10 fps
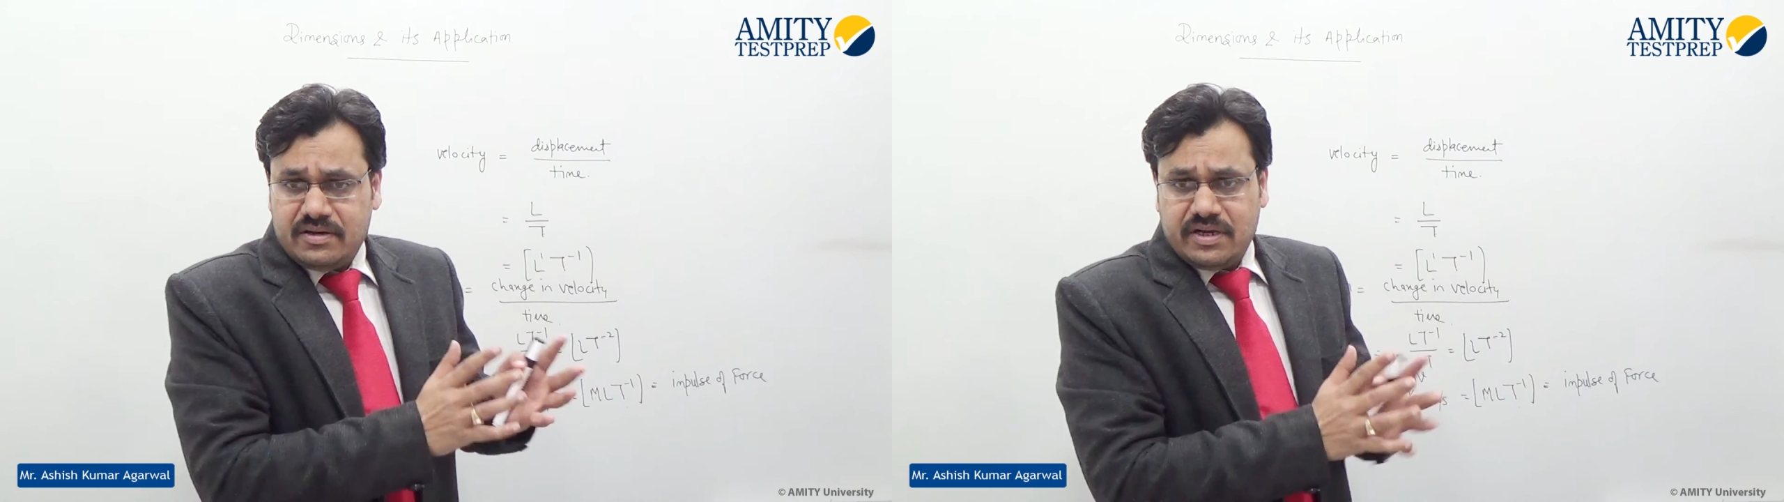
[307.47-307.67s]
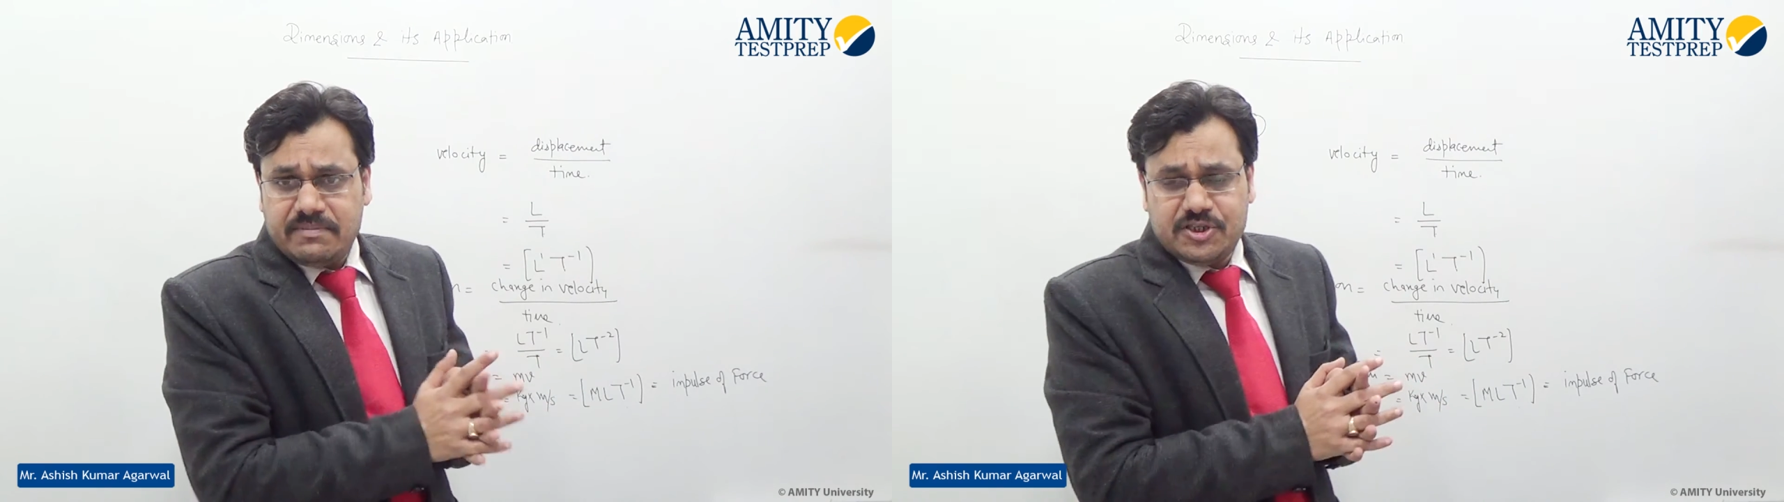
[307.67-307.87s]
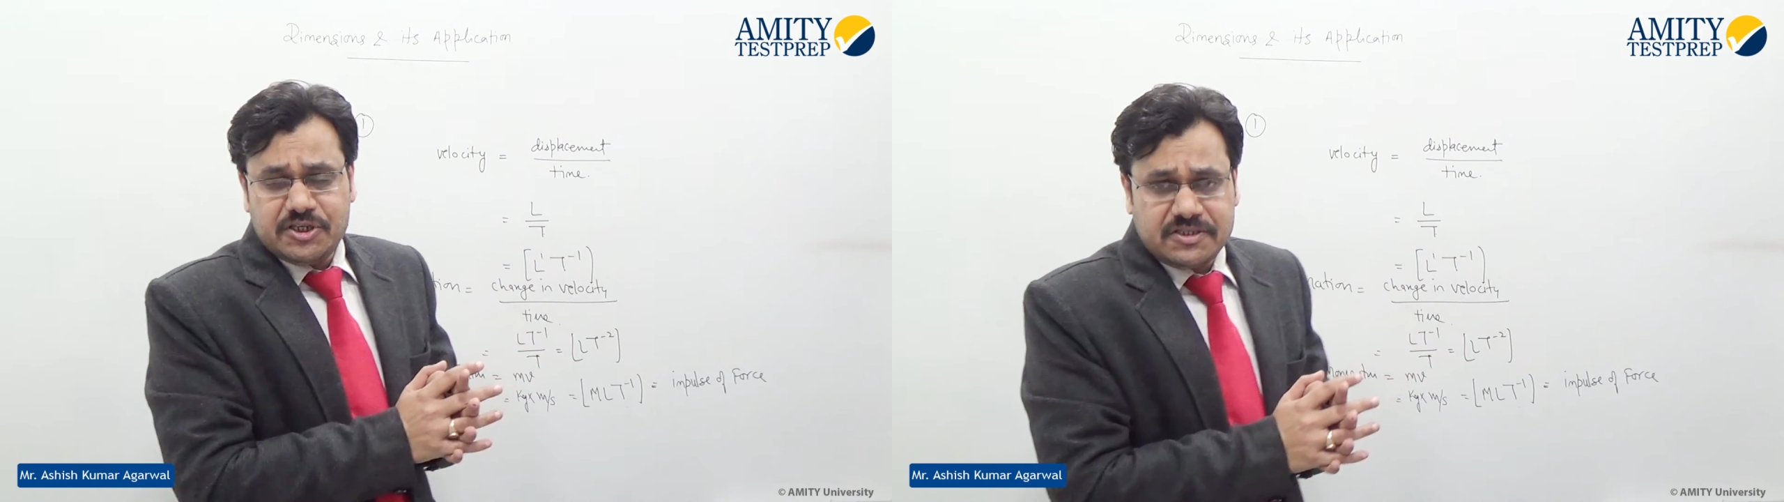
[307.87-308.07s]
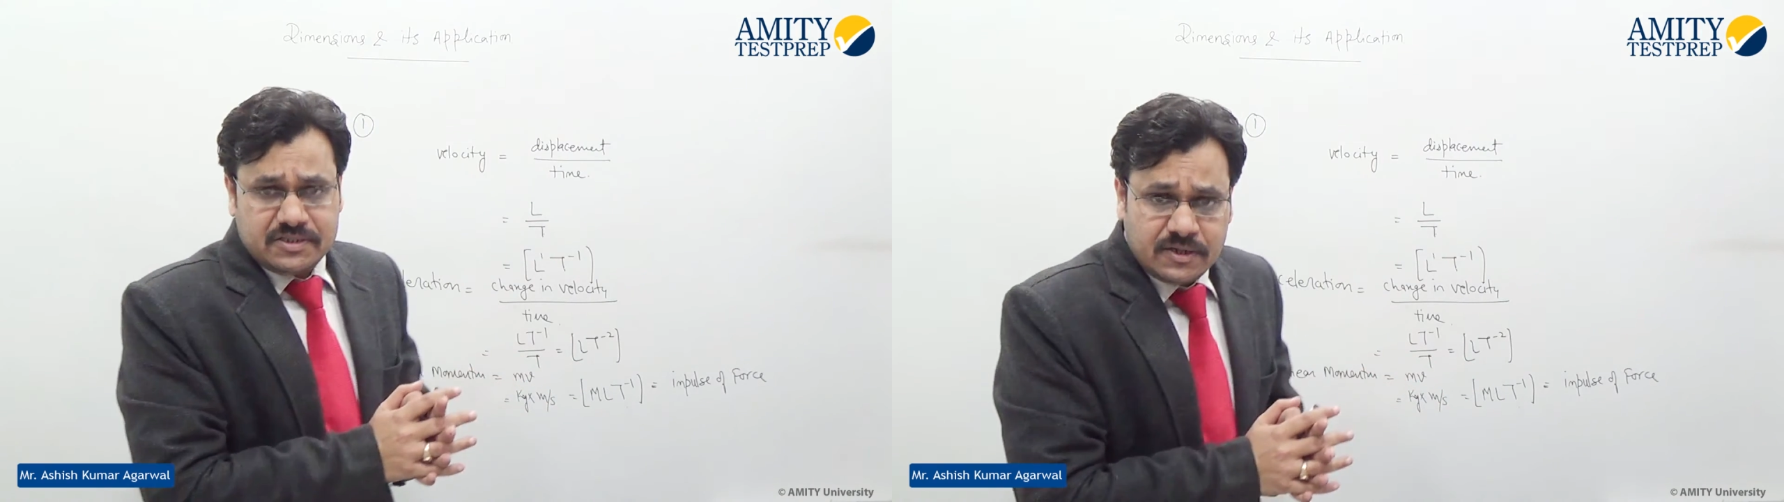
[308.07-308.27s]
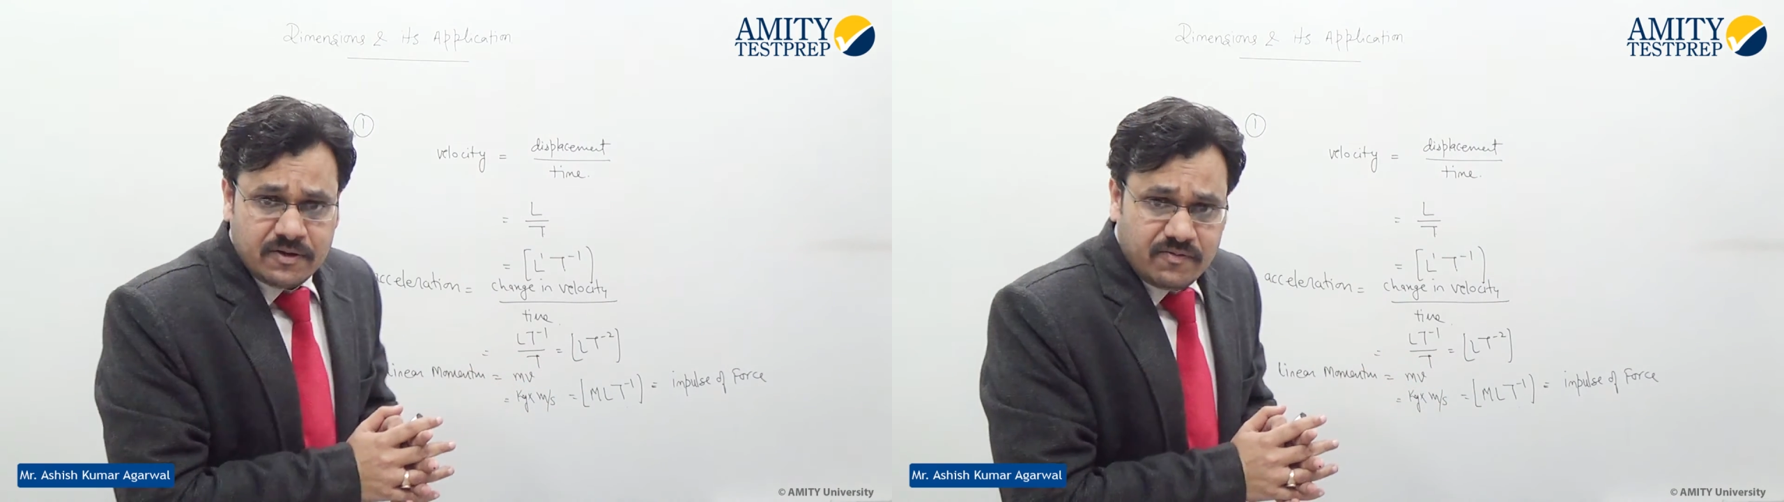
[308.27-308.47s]

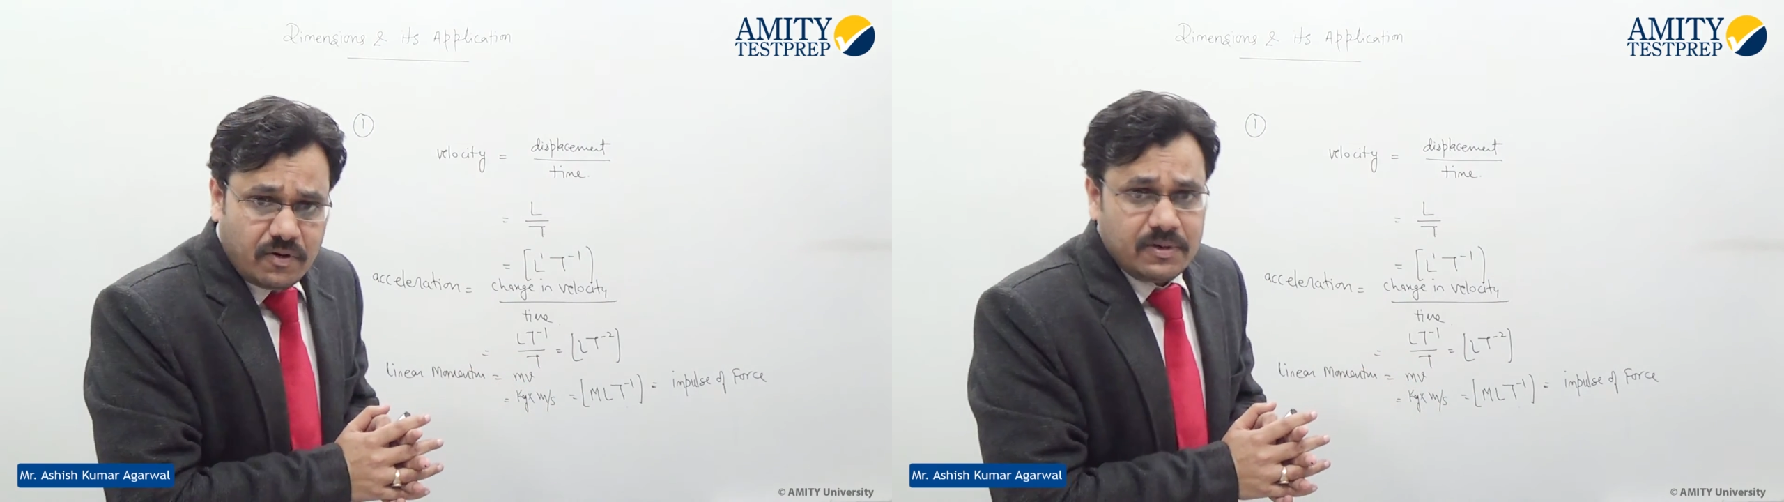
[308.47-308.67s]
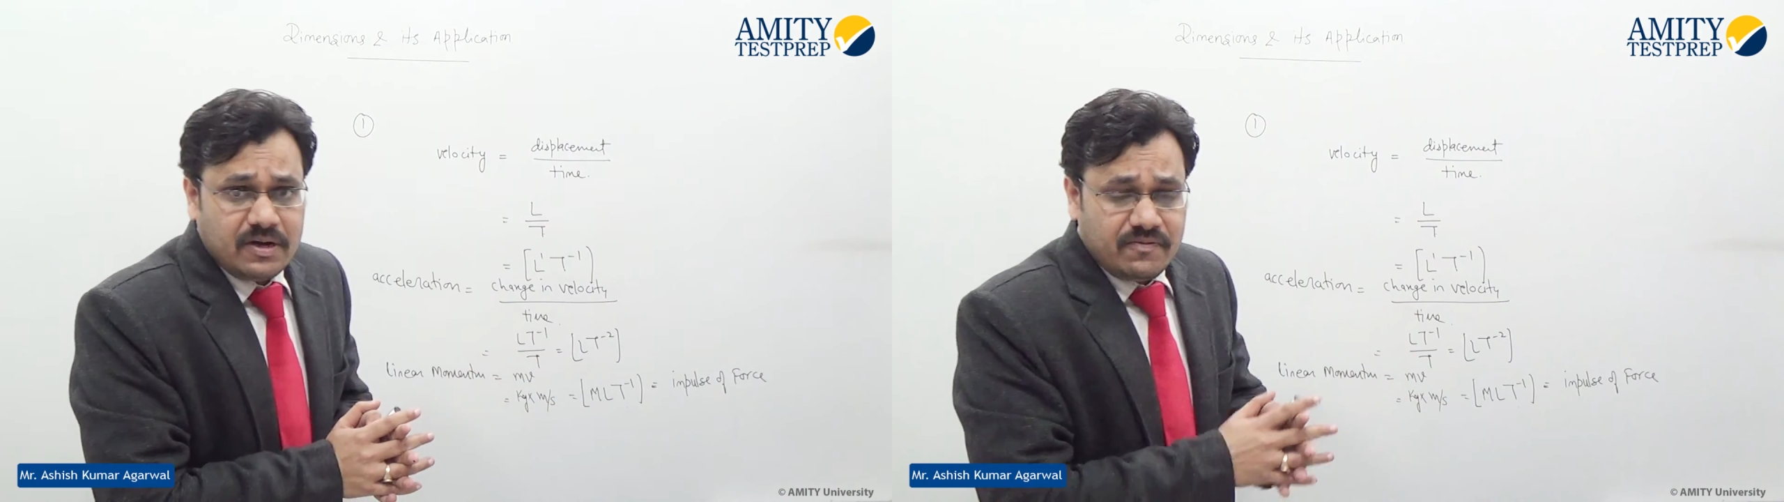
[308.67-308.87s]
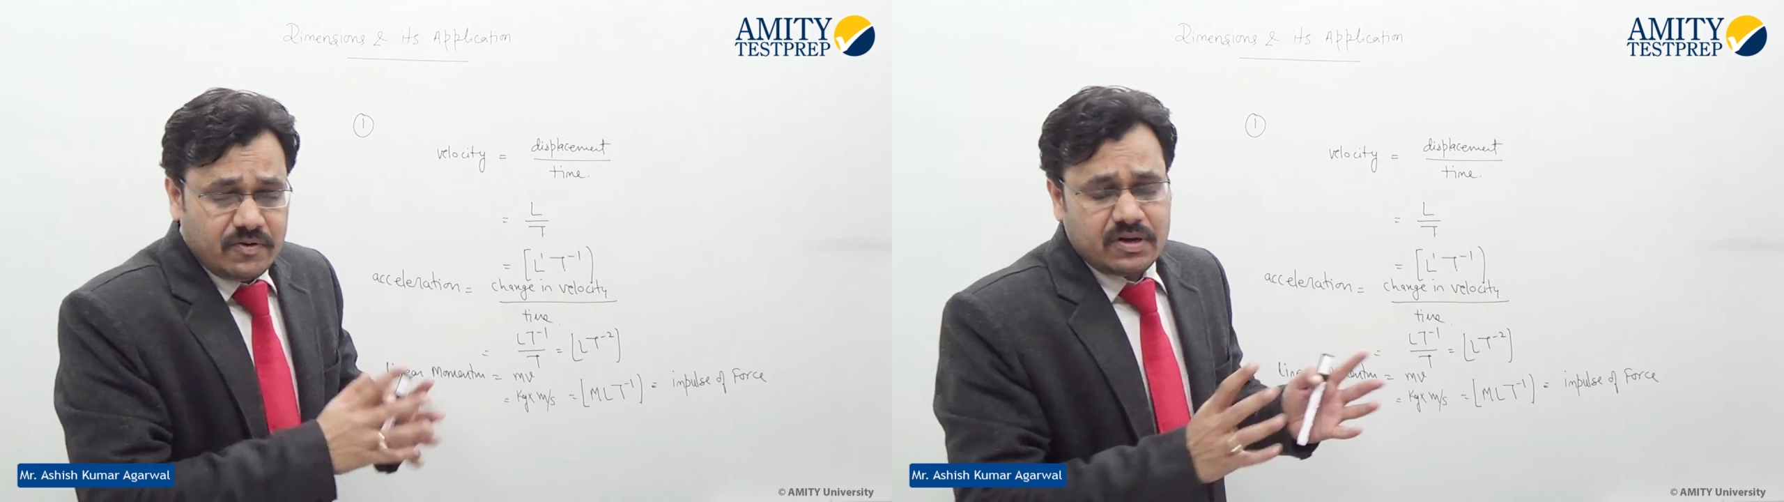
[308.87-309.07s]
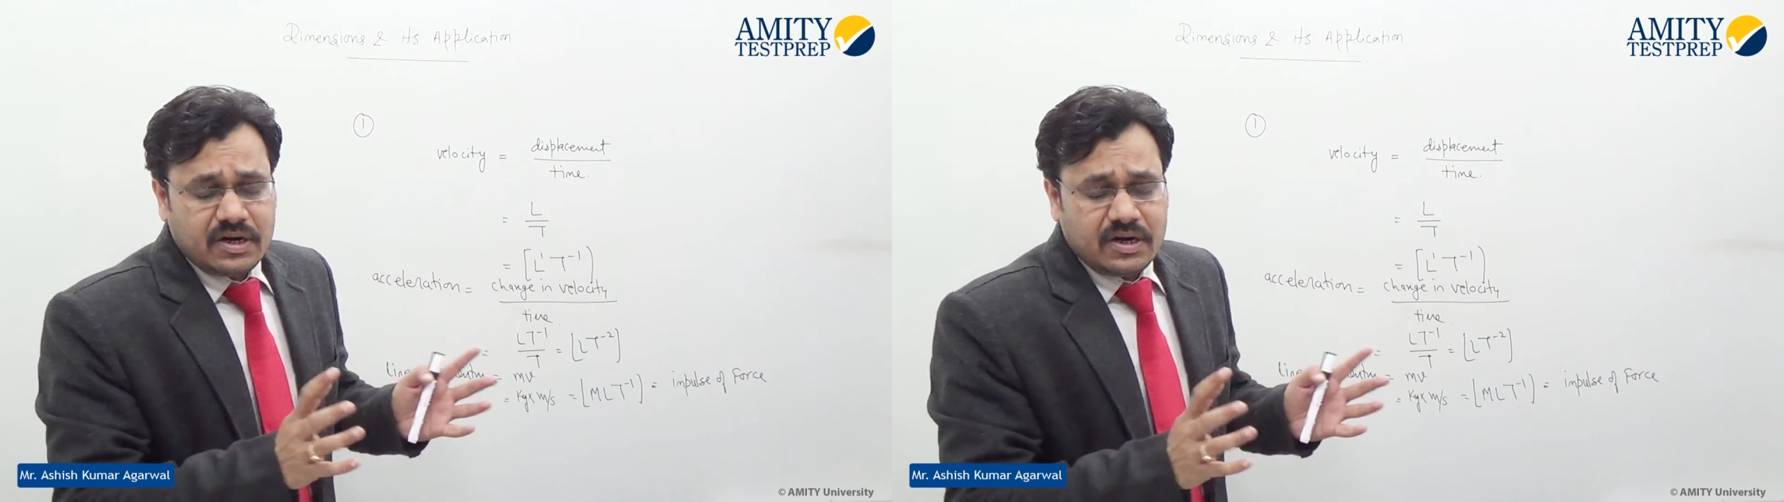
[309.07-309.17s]
dimensions formula for